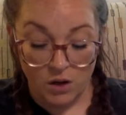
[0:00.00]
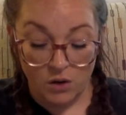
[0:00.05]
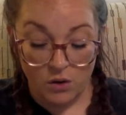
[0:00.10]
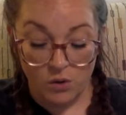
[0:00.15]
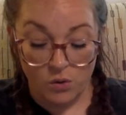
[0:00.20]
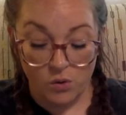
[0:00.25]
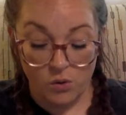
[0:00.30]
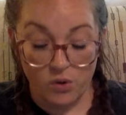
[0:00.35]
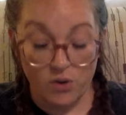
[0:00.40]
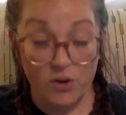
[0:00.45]

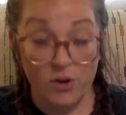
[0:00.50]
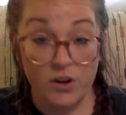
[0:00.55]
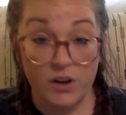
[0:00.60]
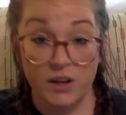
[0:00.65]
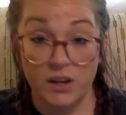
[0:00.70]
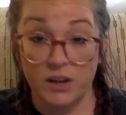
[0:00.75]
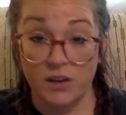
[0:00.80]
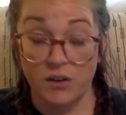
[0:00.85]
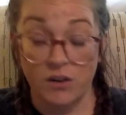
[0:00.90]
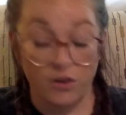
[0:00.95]
Order
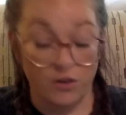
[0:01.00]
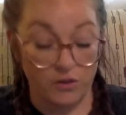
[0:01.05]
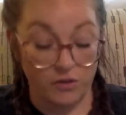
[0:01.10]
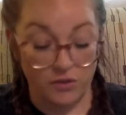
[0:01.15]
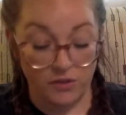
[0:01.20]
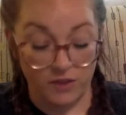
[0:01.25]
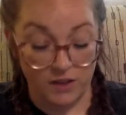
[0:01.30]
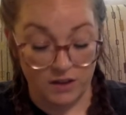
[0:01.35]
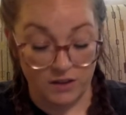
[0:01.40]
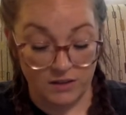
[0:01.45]
in all
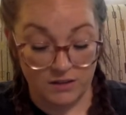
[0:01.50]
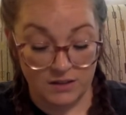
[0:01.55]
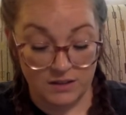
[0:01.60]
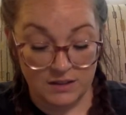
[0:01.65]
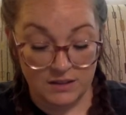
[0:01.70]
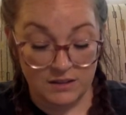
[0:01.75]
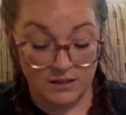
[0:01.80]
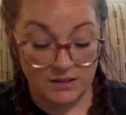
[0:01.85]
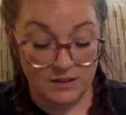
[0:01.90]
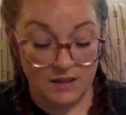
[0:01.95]
things.
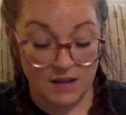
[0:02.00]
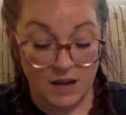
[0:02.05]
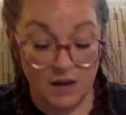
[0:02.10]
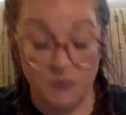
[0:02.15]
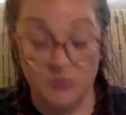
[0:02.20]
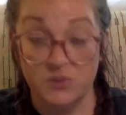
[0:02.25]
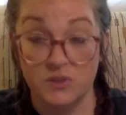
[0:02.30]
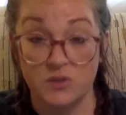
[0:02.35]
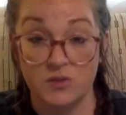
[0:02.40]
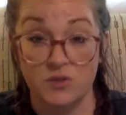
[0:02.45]
That
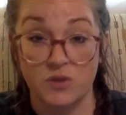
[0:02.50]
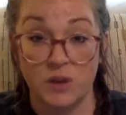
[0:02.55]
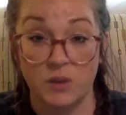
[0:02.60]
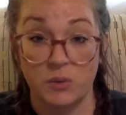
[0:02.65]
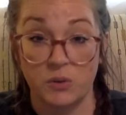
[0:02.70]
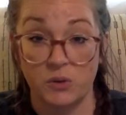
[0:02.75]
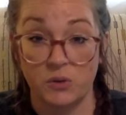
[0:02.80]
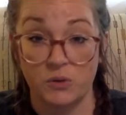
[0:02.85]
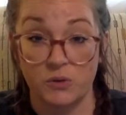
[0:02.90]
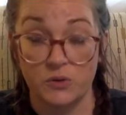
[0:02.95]
was the
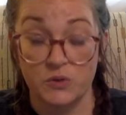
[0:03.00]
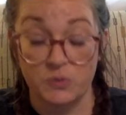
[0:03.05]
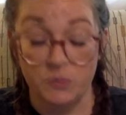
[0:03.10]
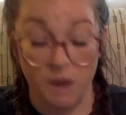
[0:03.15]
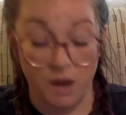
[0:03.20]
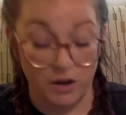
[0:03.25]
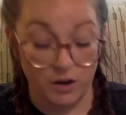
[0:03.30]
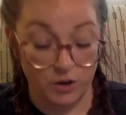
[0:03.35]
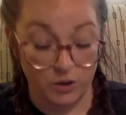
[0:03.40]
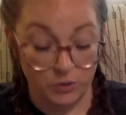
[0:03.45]
tribunal's
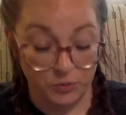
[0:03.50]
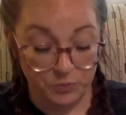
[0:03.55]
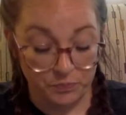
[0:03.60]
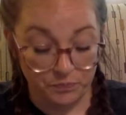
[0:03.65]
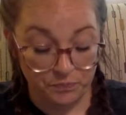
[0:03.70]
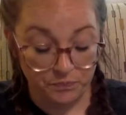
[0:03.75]
motto.